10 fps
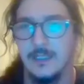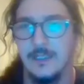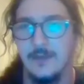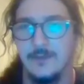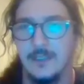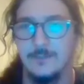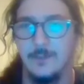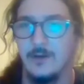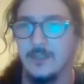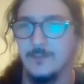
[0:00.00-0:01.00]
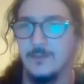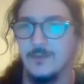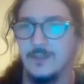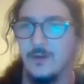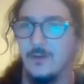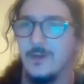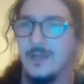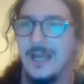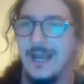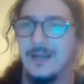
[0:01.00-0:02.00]
is possible. So
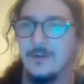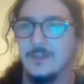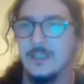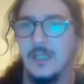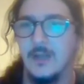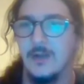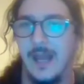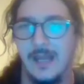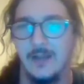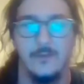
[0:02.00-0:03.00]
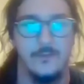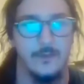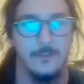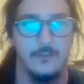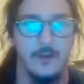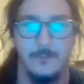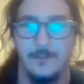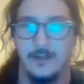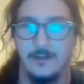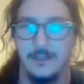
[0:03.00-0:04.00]
I don't see a good angle for a prop
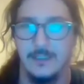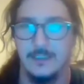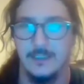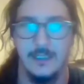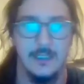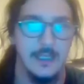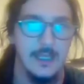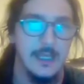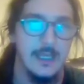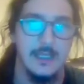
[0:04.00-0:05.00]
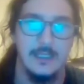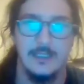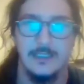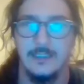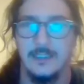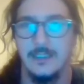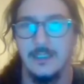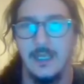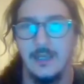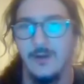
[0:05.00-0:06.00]
bet on this. Like the
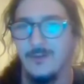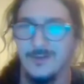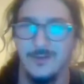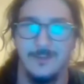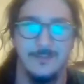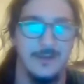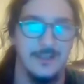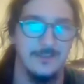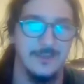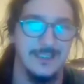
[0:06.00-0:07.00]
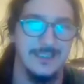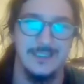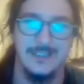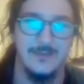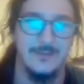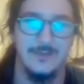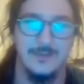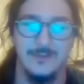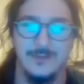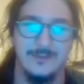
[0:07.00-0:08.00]
TKO is only plus 162,
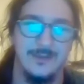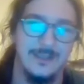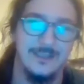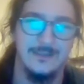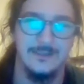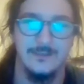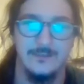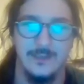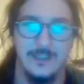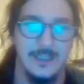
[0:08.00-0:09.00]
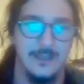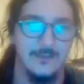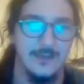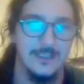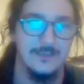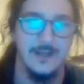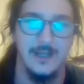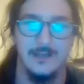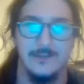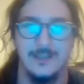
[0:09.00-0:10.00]
so you're not really getting a crazy
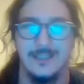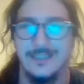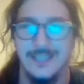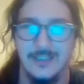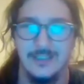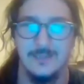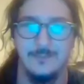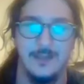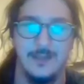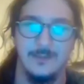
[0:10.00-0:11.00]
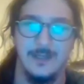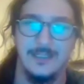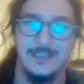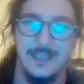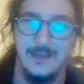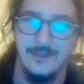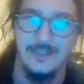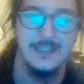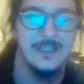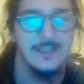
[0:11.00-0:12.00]
value. The decision is plus
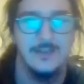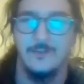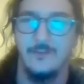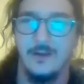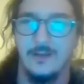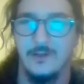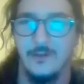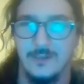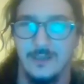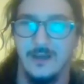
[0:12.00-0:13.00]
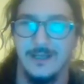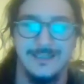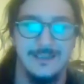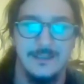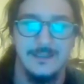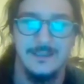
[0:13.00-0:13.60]
187, so fairly close lines.